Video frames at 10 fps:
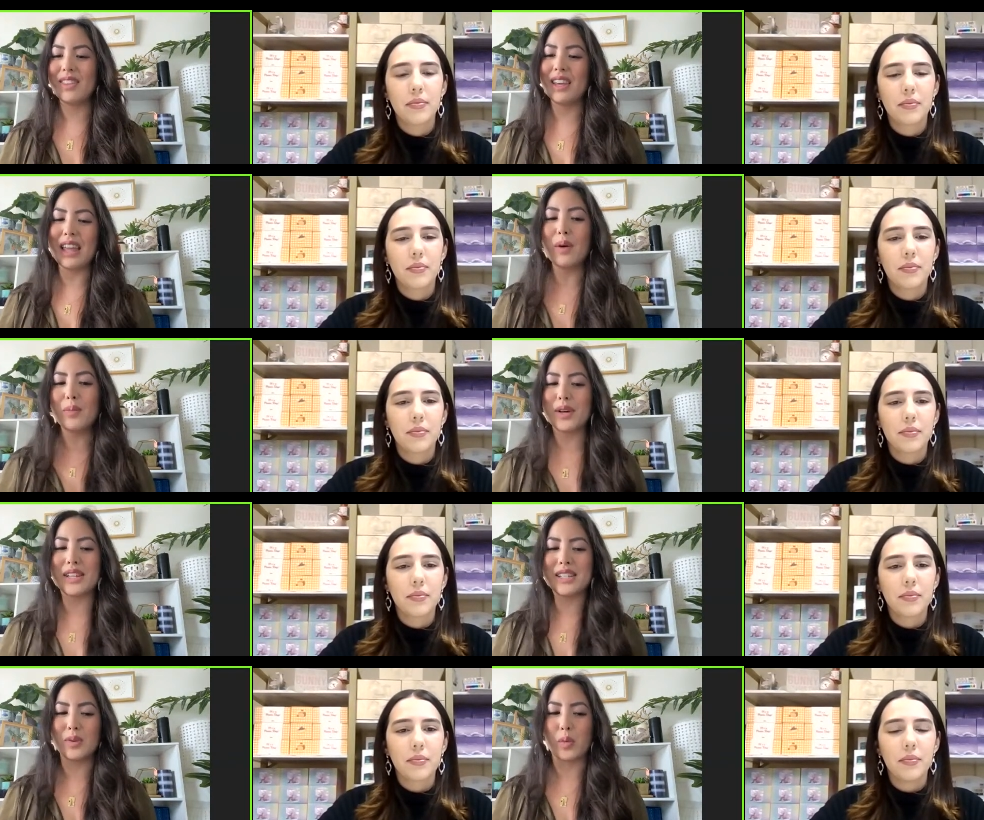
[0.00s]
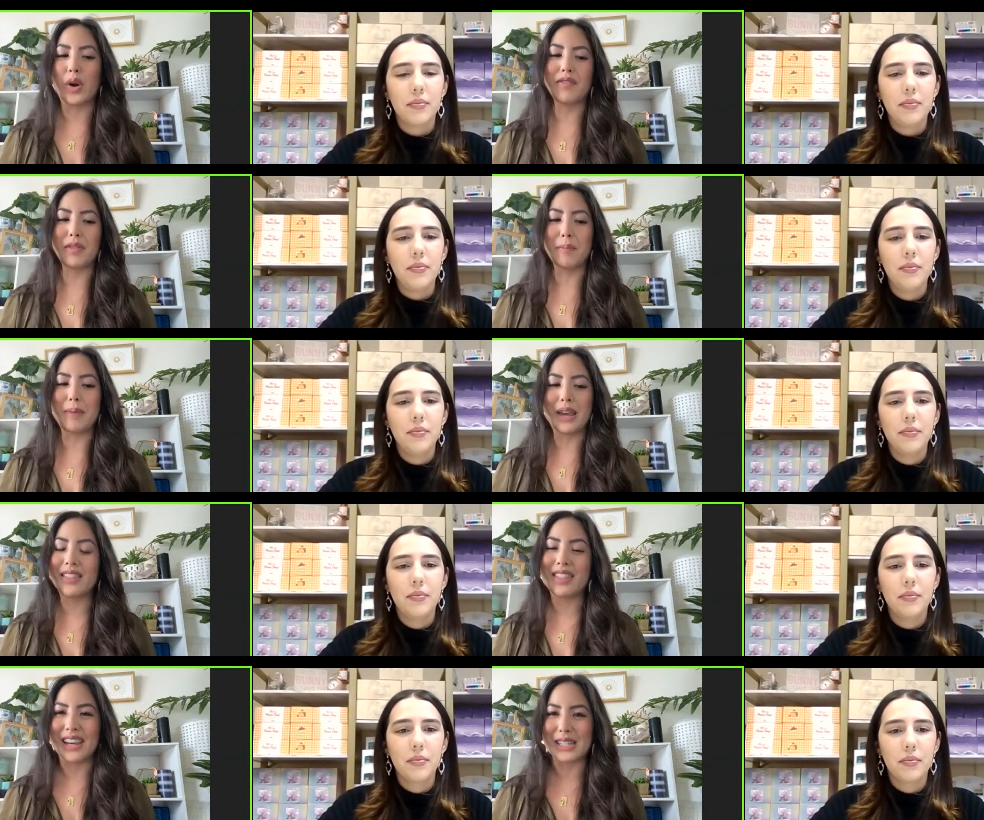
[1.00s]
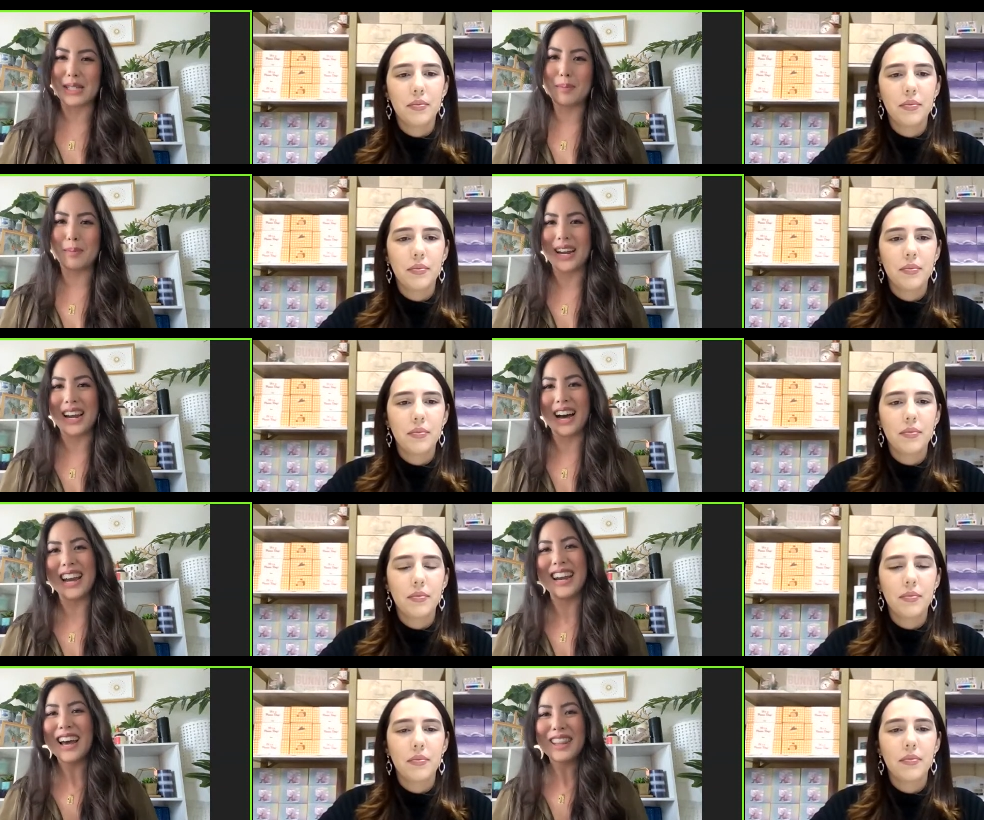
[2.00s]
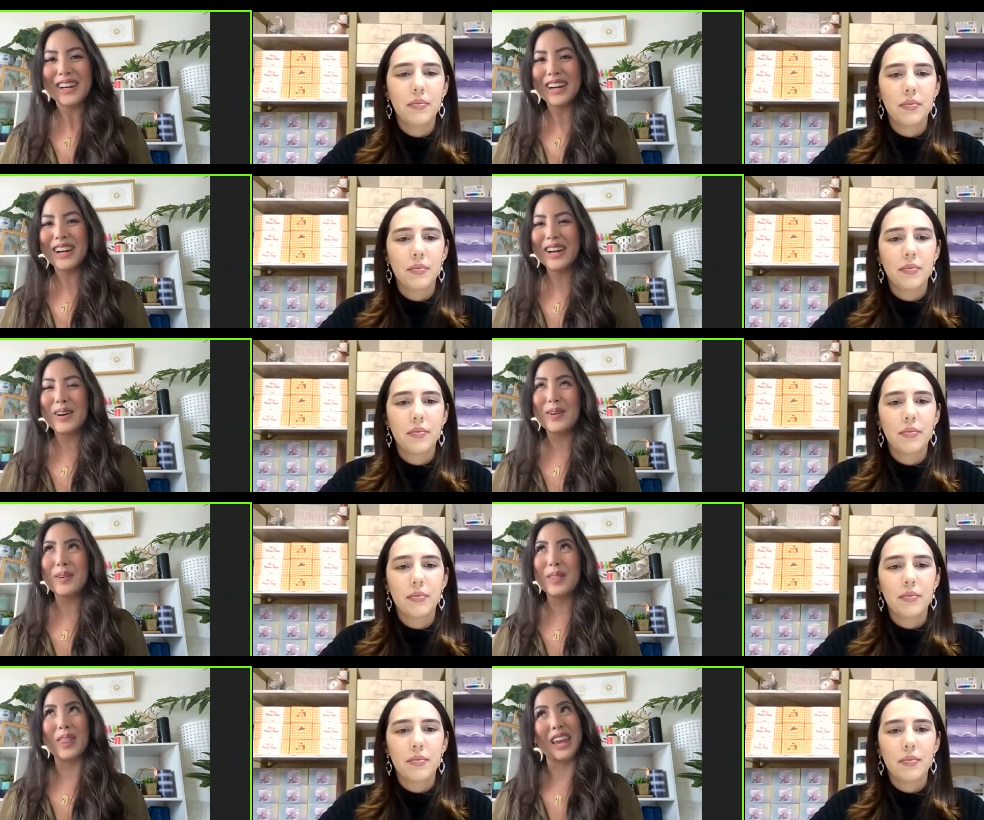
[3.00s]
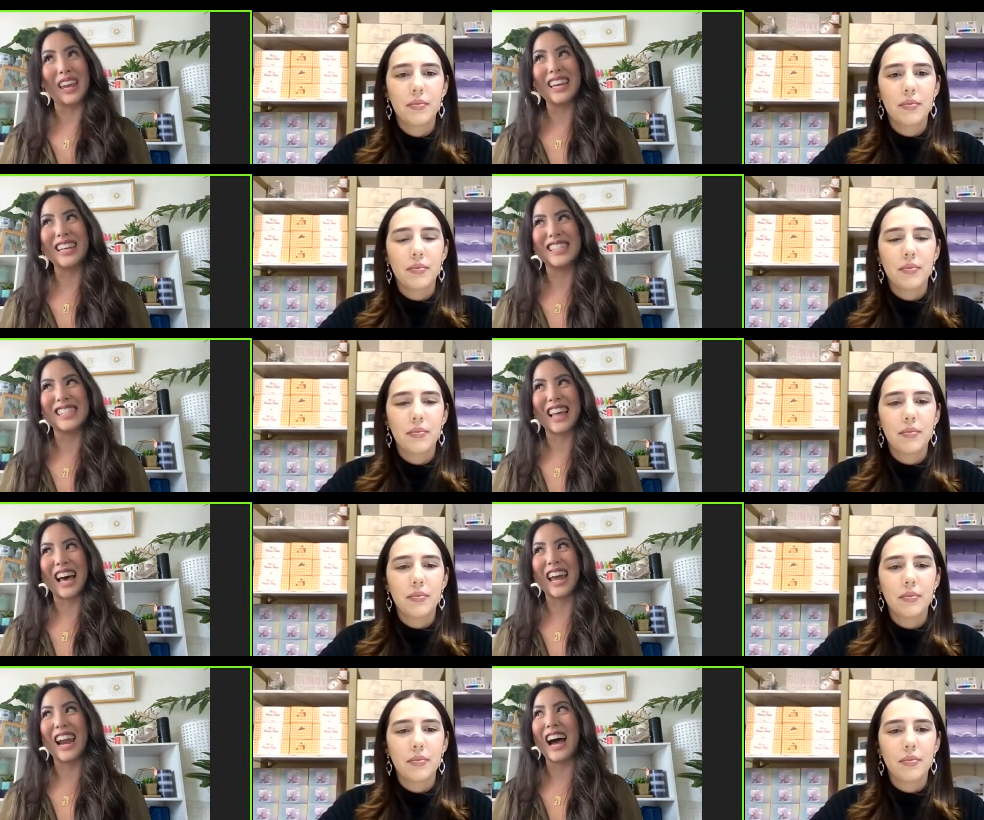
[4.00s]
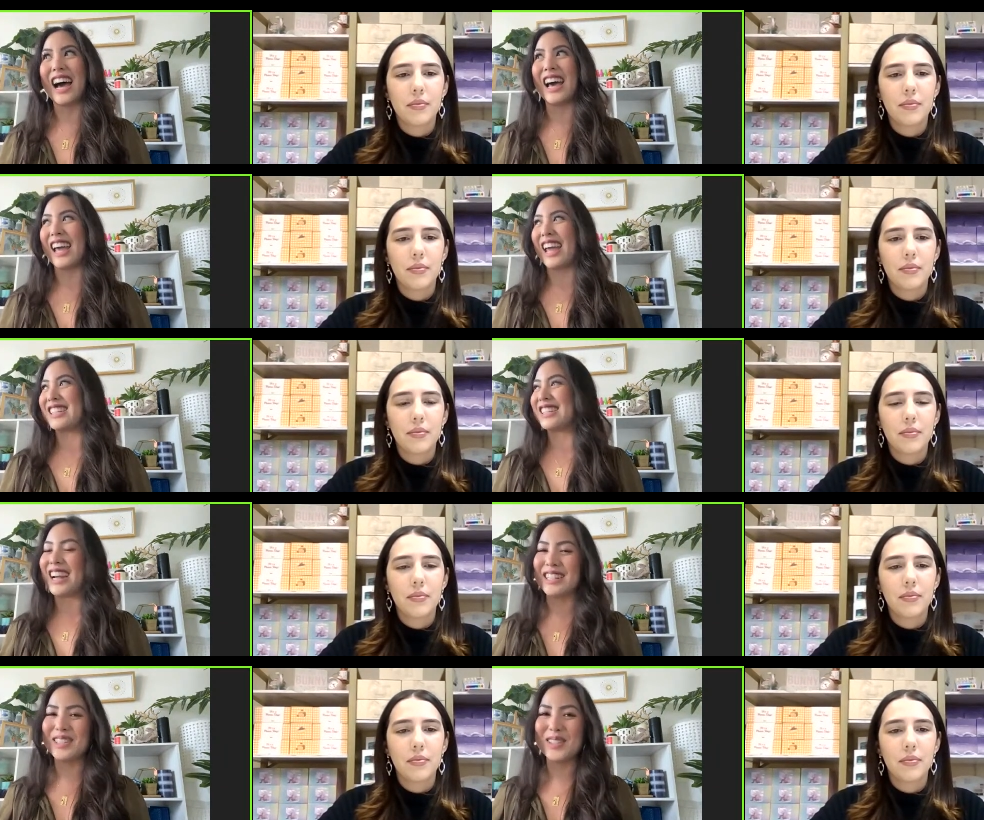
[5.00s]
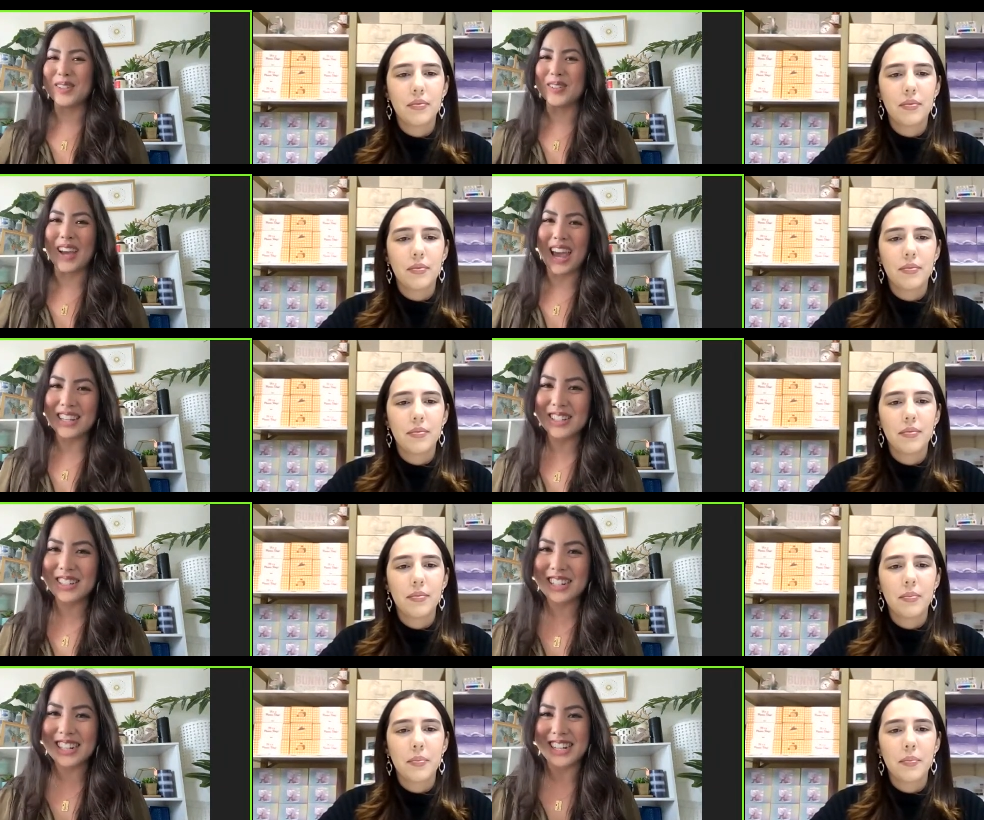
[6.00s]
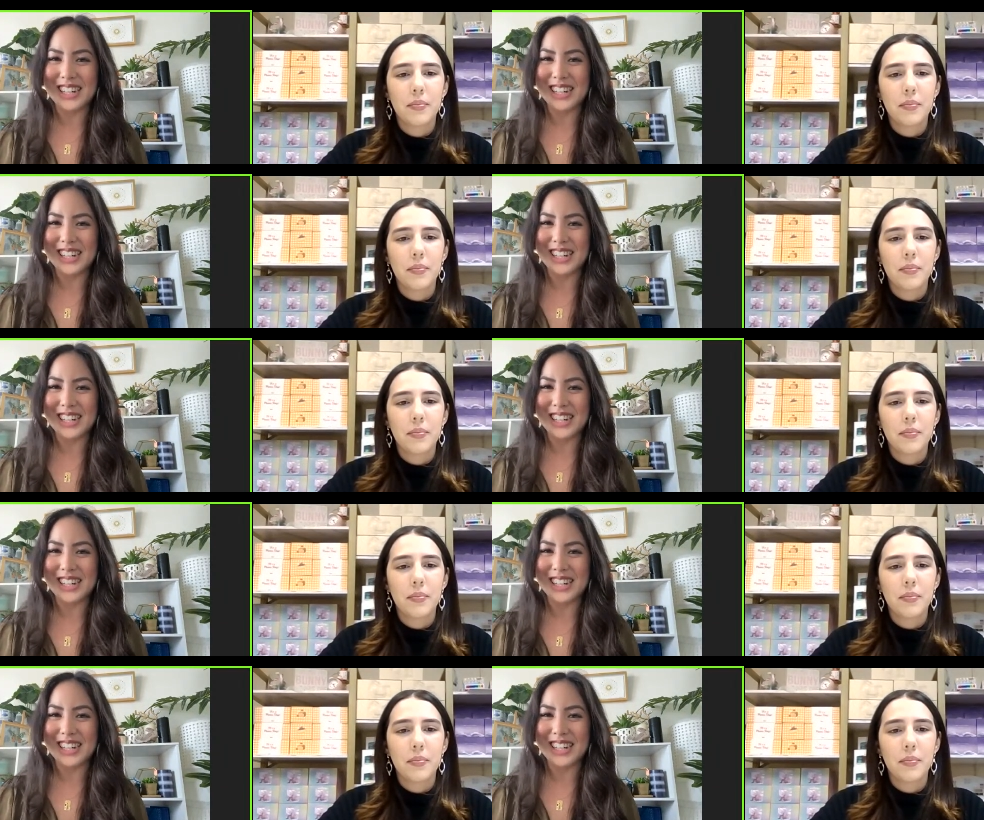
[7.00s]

Speaker 1: that was one of the big things. But another thing is that I decided to enter